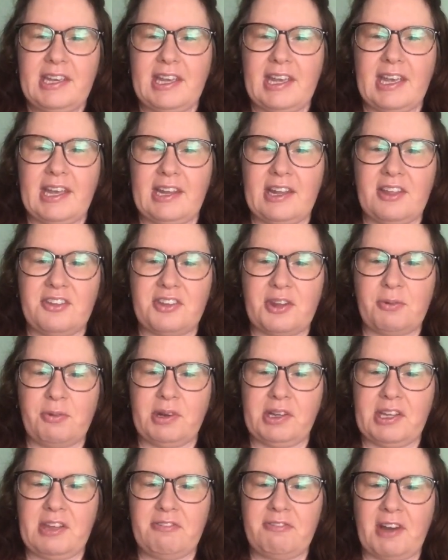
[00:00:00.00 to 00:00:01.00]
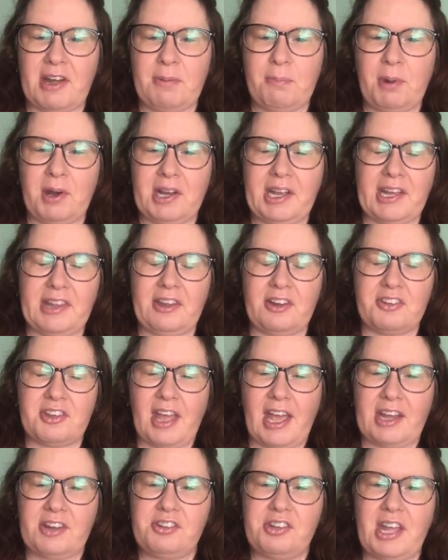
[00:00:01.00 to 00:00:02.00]
it is a really fun book, and there's
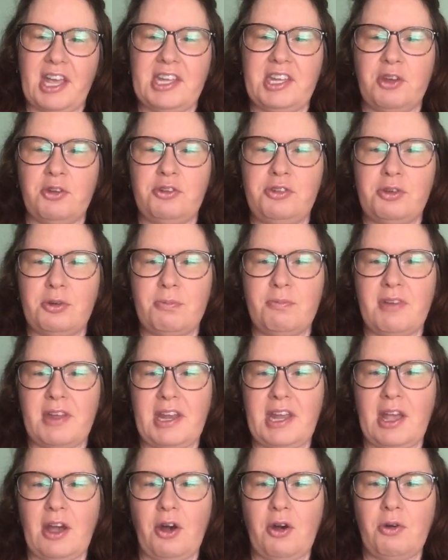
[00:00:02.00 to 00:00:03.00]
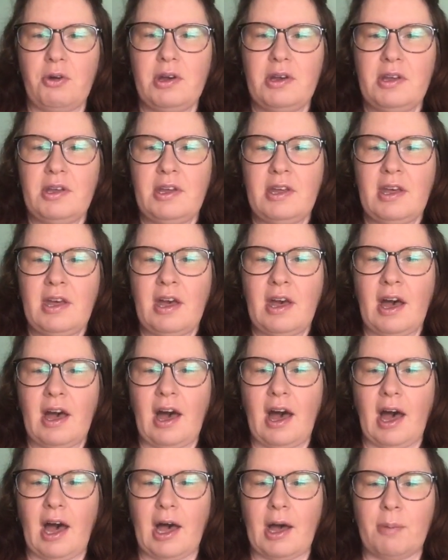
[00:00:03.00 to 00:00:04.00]
actually a YouTube video
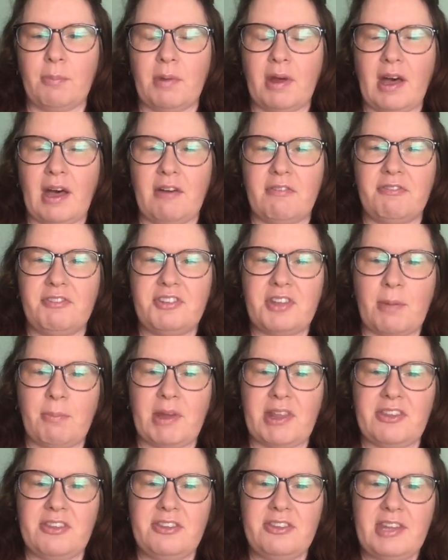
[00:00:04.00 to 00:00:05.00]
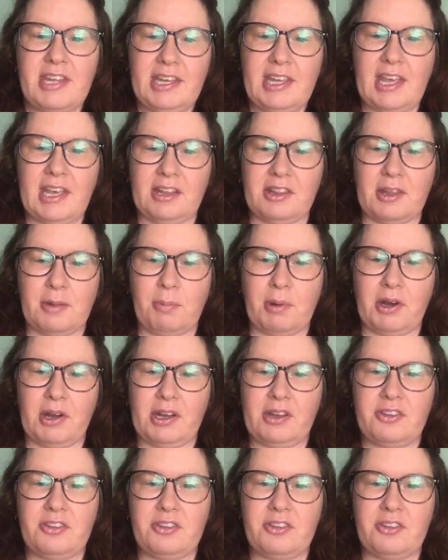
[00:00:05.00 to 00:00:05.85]
of someone singing the book.